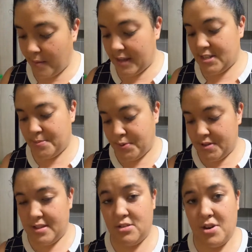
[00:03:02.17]
going to
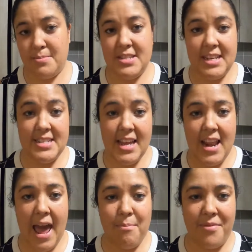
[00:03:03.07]
put the drumsticks
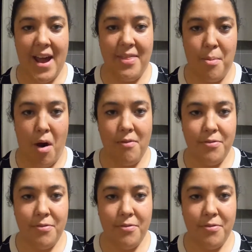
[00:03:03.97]
in and brown them